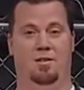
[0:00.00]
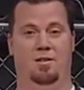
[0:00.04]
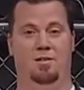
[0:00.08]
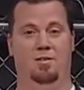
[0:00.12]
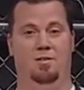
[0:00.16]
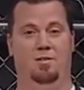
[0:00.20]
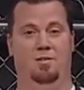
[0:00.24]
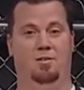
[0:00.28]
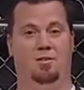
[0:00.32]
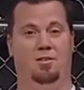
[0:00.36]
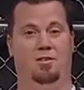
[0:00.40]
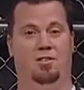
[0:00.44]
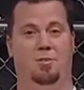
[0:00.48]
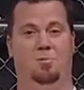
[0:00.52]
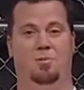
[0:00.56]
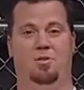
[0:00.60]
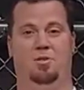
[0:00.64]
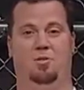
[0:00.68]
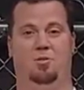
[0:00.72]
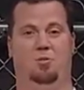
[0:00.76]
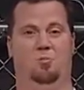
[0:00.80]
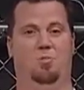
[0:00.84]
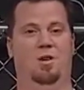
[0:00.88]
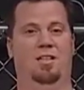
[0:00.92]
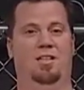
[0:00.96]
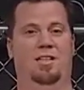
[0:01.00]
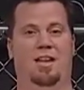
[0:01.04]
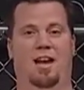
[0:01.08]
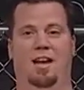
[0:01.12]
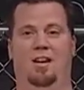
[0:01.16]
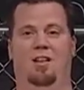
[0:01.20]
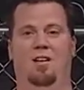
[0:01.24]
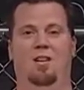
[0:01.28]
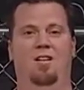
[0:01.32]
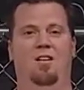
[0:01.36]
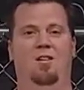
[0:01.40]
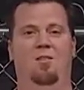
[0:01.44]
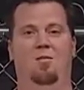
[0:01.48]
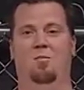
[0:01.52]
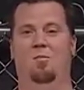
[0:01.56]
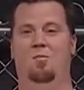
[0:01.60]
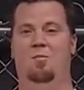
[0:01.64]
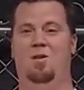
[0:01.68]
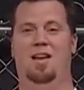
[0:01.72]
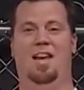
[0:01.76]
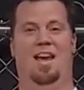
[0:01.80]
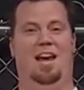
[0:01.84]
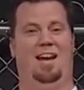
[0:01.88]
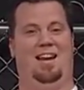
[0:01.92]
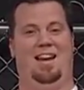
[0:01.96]
She looks at me, she goes, what, Dad?
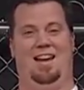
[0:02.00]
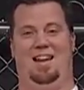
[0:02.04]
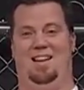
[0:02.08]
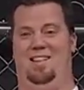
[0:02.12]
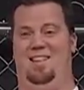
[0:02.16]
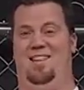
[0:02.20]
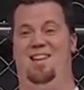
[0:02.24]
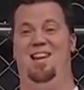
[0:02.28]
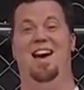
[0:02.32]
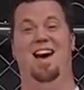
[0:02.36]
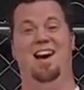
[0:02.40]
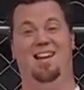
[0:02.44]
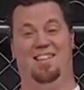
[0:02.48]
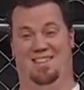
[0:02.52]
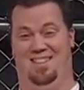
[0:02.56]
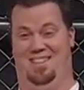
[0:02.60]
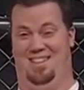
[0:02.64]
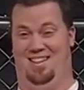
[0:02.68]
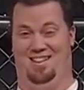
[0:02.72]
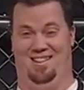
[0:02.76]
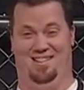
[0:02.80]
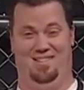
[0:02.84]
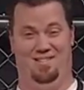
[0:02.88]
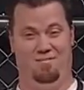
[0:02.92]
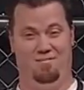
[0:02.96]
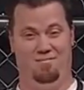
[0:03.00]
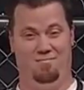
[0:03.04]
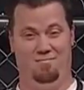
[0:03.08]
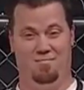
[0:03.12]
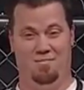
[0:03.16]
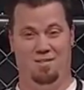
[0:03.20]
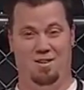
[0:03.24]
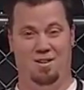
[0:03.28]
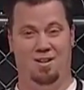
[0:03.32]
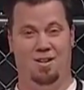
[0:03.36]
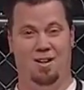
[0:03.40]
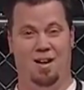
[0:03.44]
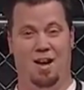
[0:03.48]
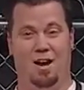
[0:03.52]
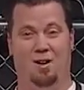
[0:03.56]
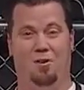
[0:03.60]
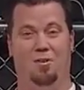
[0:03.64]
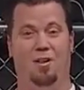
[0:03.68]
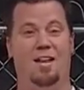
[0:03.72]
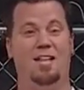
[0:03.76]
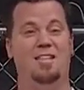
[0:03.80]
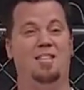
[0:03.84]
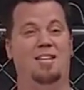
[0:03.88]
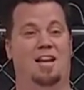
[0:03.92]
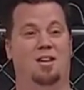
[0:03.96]
We ain't got nothing. I go,
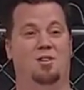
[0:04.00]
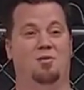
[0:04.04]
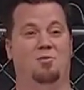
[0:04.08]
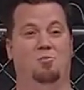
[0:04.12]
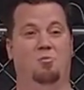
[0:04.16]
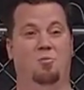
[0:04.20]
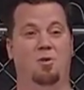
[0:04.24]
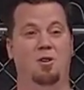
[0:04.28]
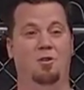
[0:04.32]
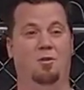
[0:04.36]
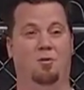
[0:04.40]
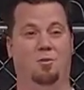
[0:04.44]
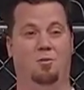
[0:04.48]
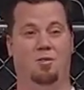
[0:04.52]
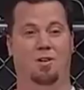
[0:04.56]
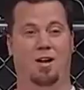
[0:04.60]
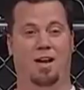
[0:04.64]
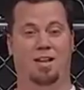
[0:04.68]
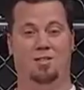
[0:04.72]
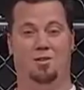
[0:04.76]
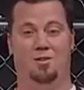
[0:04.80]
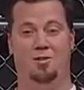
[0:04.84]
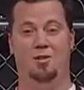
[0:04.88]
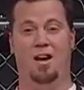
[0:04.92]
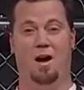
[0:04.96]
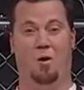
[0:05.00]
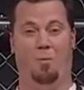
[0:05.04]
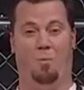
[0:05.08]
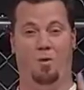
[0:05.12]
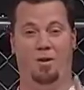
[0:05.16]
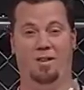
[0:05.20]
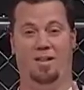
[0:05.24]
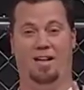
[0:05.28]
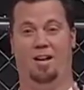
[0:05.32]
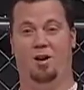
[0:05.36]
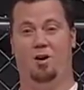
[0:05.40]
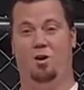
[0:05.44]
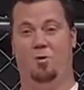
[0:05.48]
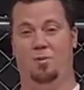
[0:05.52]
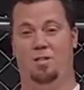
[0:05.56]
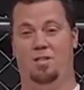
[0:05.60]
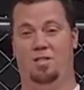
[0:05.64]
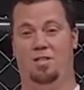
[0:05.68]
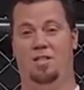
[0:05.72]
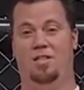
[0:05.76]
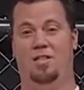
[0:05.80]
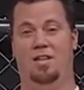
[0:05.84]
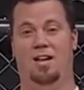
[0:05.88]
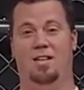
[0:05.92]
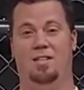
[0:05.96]
that's not true. I said, you got one thing at home and
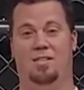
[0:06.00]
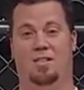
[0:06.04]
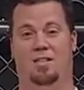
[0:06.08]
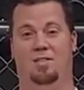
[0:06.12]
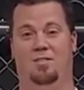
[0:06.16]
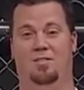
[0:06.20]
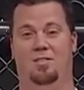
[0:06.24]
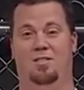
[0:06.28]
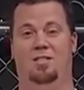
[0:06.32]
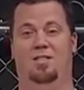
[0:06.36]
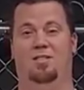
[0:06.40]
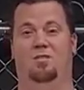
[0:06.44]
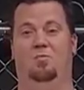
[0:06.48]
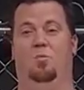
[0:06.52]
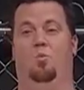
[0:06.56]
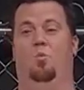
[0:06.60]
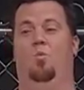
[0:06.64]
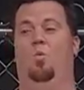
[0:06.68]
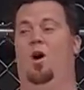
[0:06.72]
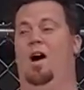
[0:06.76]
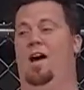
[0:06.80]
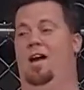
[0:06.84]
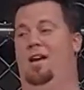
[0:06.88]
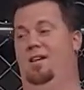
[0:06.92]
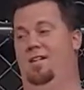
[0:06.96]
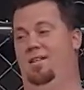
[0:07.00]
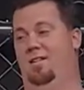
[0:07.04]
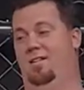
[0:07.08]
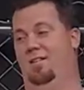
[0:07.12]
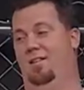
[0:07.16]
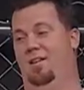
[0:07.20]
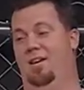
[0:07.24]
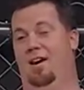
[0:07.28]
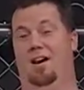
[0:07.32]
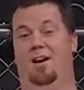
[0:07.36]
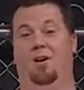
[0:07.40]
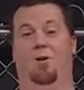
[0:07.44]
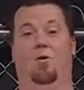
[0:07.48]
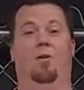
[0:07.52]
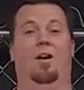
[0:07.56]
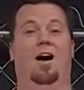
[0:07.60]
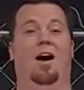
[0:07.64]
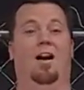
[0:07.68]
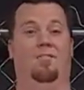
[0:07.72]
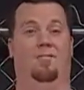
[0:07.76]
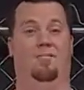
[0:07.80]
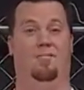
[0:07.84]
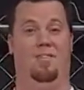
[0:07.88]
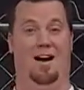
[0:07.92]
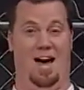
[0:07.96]
she doesn't. She says, what? I go,
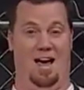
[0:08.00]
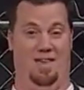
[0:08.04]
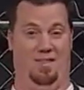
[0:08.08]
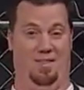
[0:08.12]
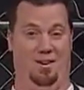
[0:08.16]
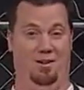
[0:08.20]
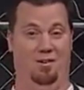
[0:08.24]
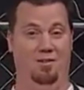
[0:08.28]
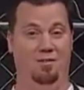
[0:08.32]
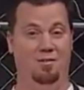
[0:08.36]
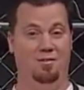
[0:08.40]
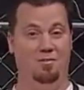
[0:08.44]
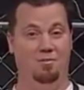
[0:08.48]
a father.